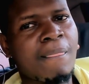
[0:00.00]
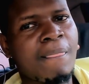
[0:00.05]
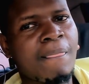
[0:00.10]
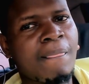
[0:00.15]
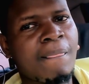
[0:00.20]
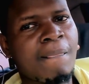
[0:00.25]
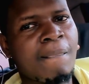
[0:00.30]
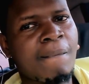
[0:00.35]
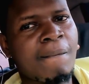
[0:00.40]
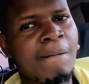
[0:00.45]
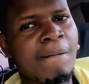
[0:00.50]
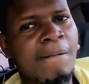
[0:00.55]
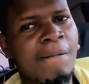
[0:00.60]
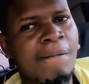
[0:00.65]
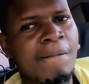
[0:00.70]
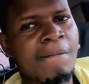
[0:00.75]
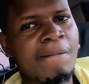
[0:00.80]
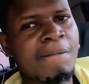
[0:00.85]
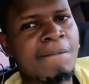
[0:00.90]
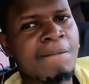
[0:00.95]

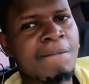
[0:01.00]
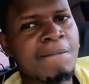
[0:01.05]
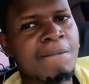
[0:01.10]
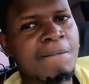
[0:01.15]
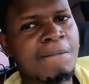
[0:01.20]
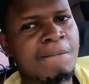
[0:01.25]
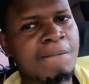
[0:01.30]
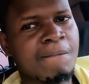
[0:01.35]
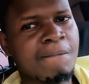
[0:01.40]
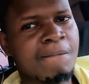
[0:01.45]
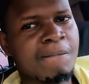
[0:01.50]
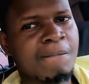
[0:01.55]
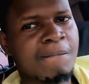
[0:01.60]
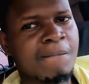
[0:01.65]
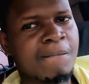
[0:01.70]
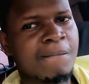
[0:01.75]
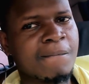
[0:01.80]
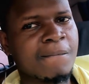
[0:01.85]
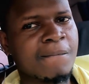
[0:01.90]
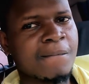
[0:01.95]

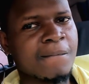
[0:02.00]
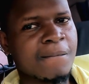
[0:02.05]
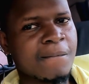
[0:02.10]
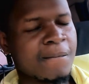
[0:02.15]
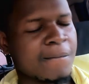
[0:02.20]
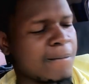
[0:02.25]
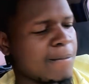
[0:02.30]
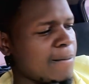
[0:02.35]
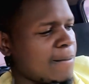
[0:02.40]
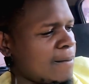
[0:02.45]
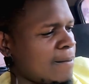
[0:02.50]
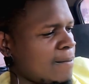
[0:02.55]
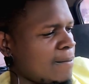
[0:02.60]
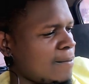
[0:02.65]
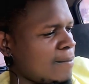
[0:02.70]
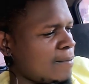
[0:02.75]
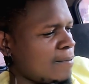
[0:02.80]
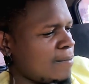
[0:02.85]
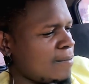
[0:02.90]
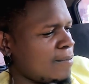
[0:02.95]

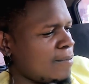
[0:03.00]
(not speaking)